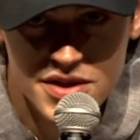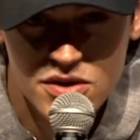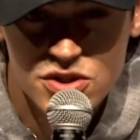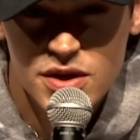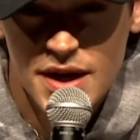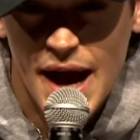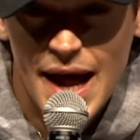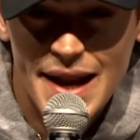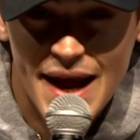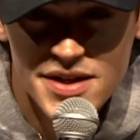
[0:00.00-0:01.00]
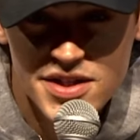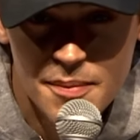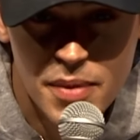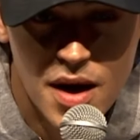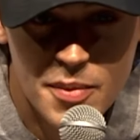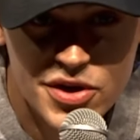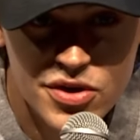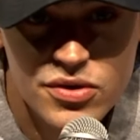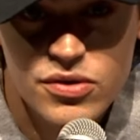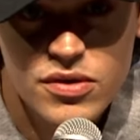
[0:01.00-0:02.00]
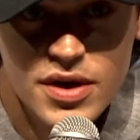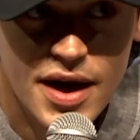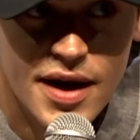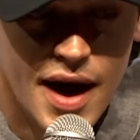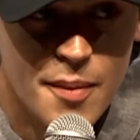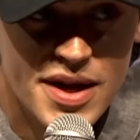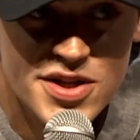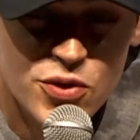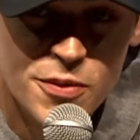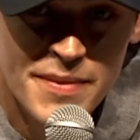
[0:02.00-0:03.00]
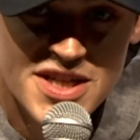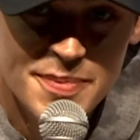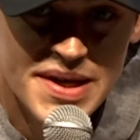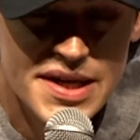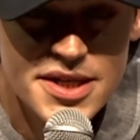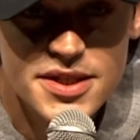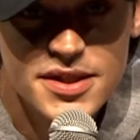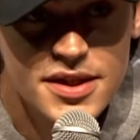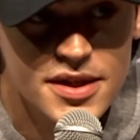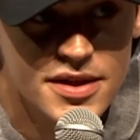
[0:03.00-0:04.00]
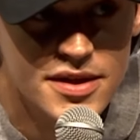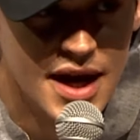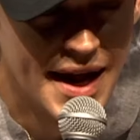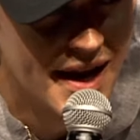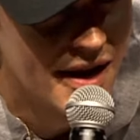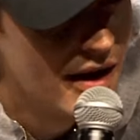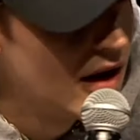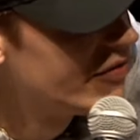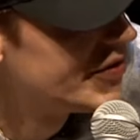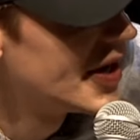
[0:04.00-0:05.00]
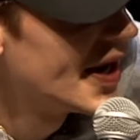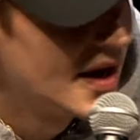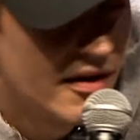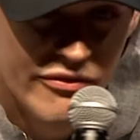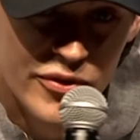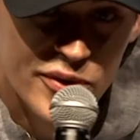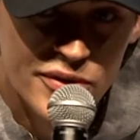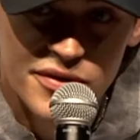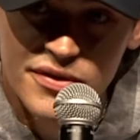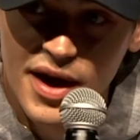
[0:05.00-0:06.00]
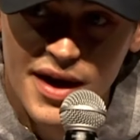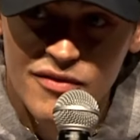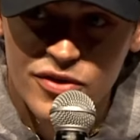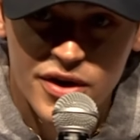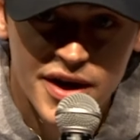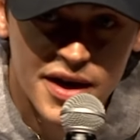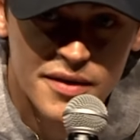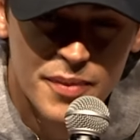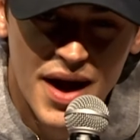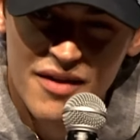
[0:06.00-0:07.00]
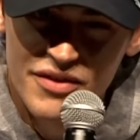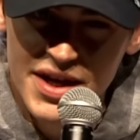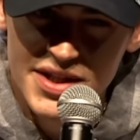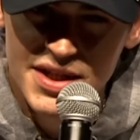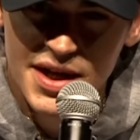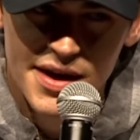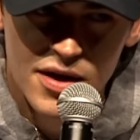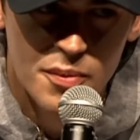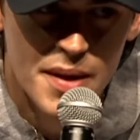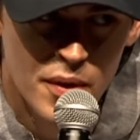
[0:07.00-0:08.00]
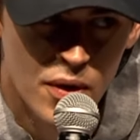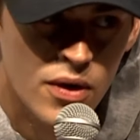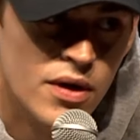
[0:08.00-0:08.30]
I was doing Atlanta barbecue at a place called Miss P's, and I loved it. I love food, I love cooking, but I love eating a little bit more.